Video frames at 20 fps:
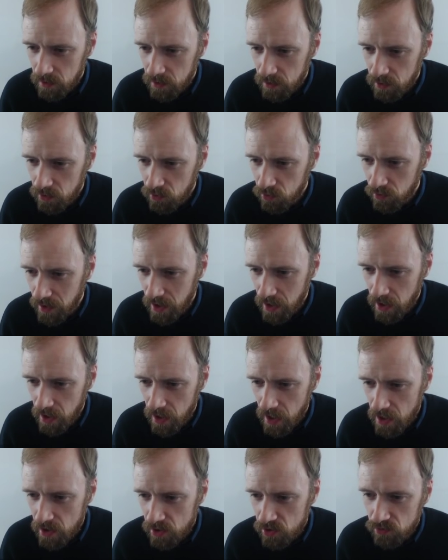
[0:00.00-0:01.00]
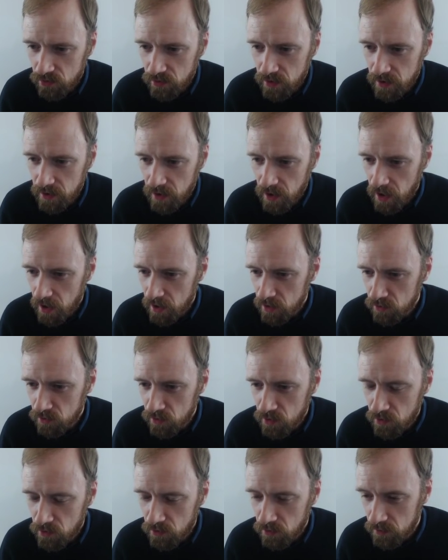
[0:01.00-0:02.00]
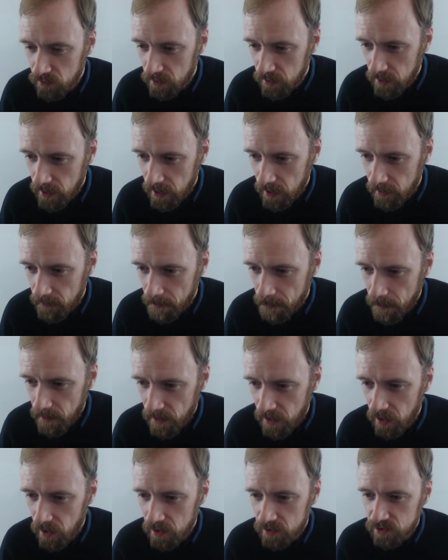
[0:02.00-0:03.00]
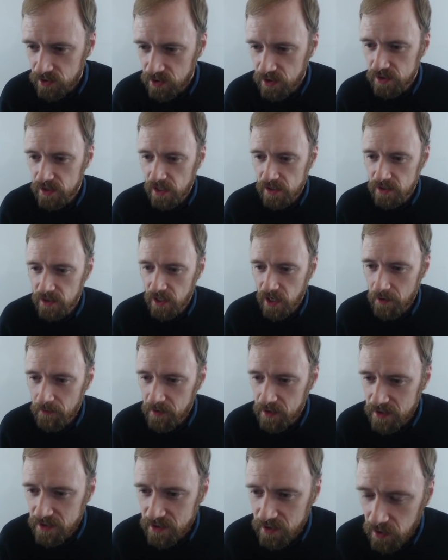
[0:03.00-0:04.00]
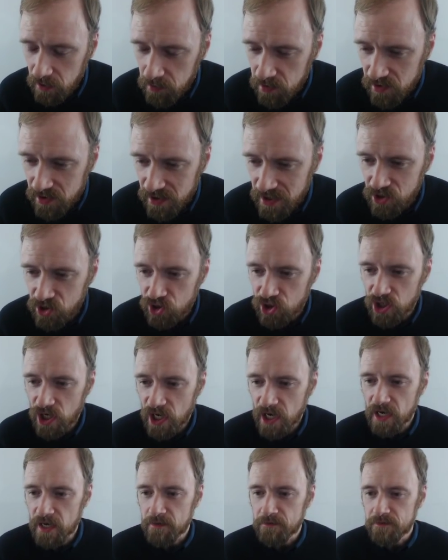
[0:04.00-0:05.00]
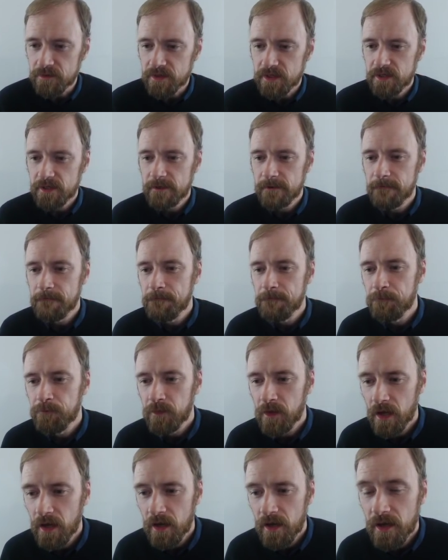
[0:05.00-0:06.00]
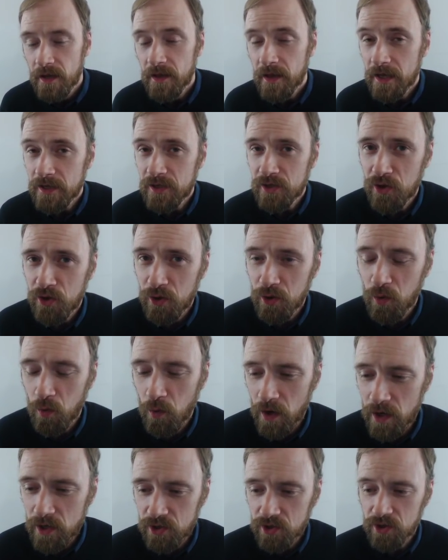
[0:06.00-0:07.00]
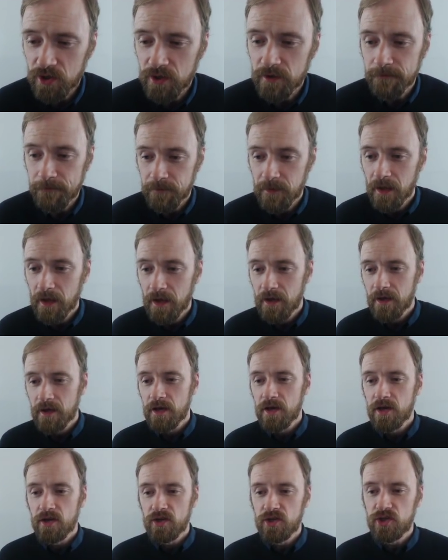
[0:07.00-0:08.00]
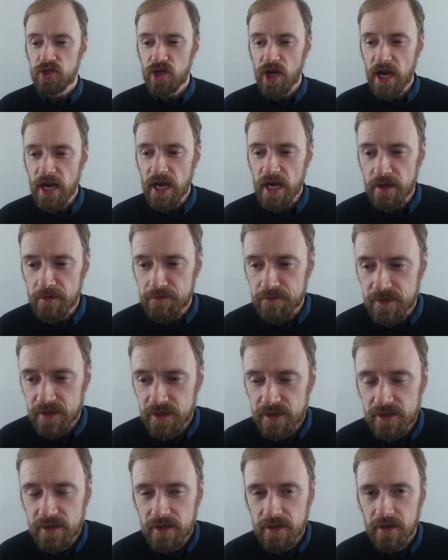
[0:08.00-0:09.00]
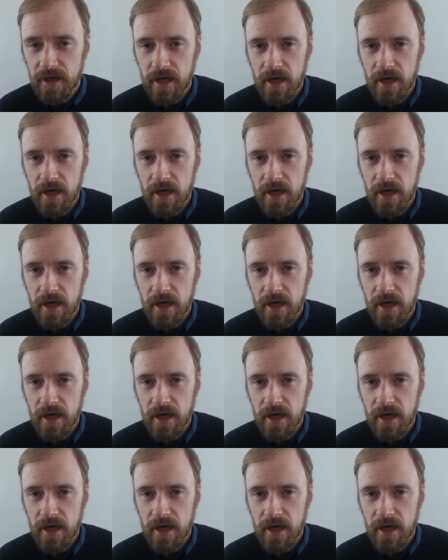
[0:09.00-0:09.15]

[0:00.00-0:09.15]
UK Android, I don't know. She's asking, how many syllables in James? That's a good question. James.